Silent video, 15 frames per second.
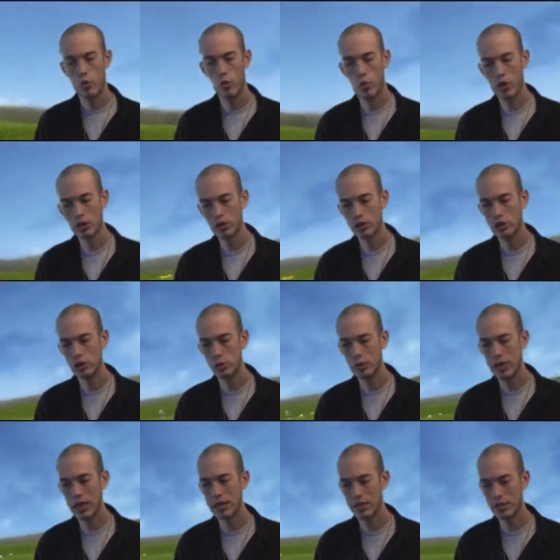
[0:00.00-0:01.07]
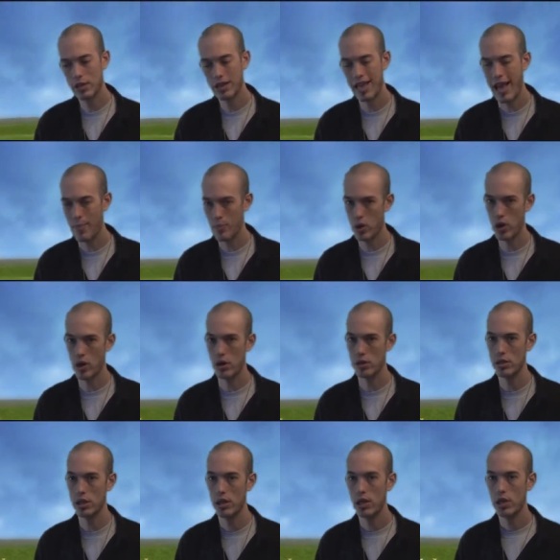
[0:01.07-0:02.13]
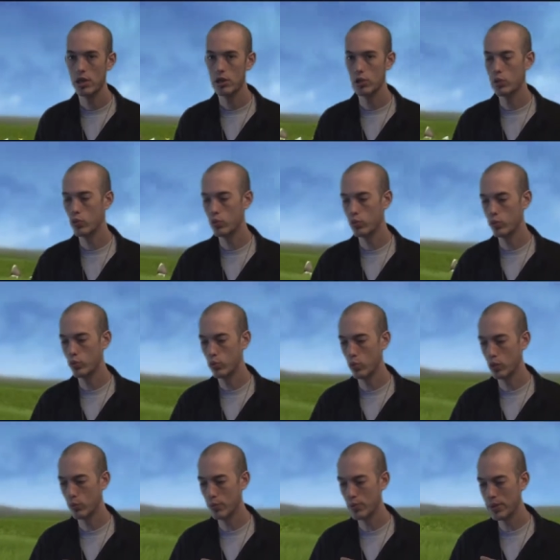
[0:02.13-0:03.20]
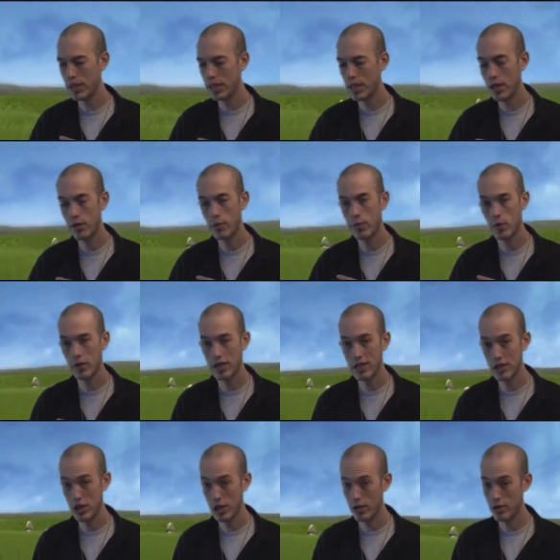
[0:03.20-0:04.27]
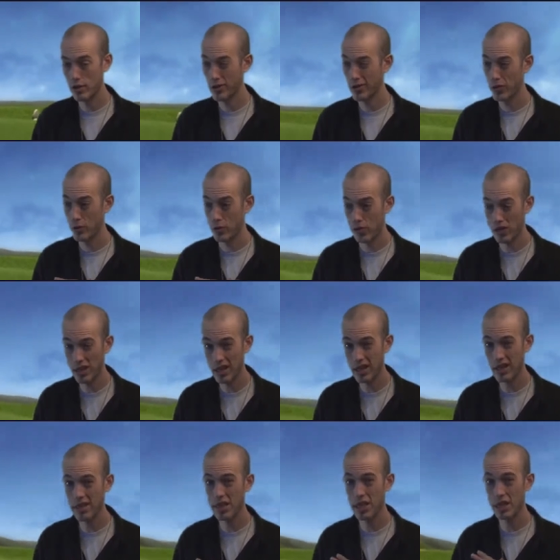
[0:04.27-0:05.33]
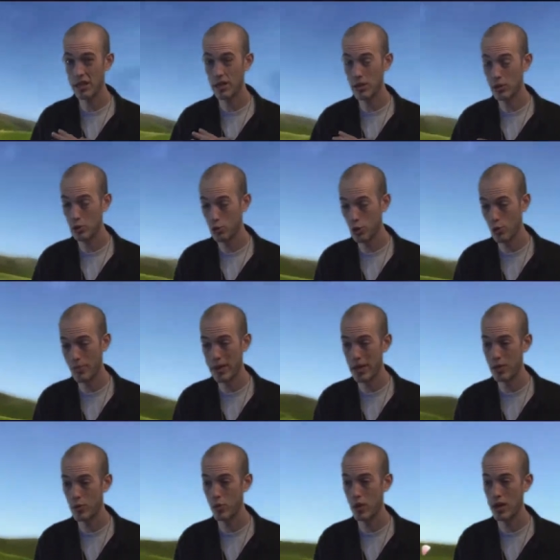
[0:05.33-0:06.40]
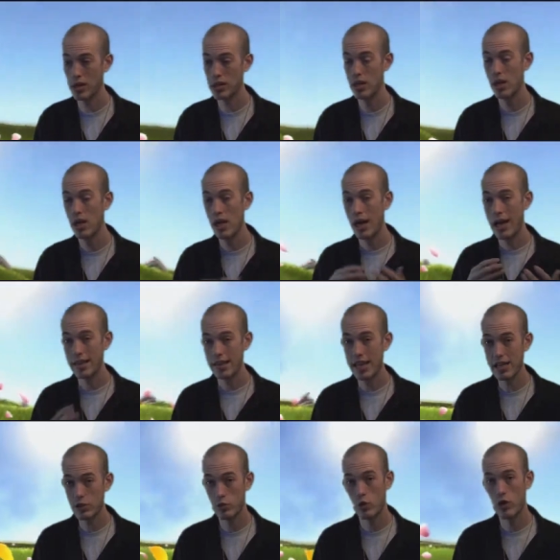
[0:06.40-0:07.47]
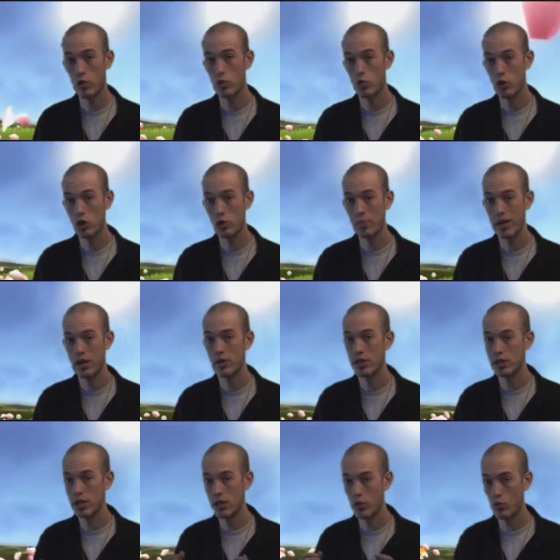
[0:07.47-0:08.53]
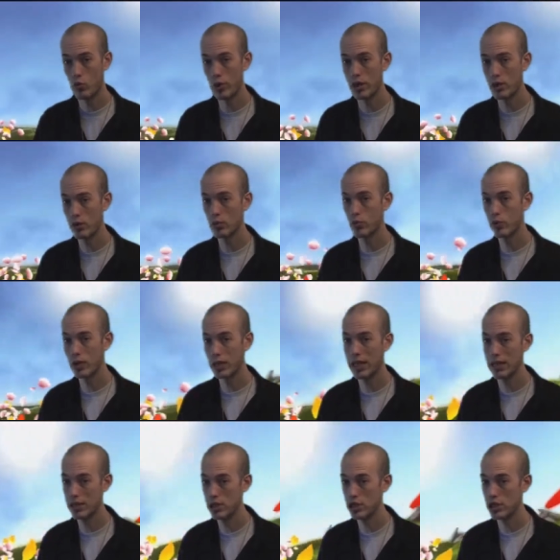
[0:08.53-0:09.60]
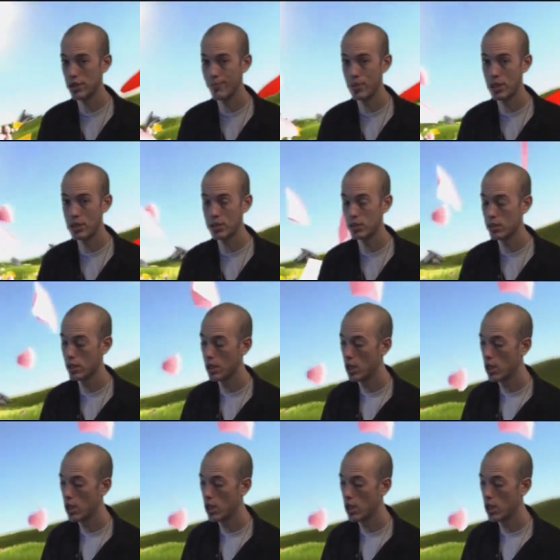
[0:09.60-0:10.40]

Once you get to that part, you will be there for each other through thick and thin, through no matter what. And that's what a real marriage and a real relationship is.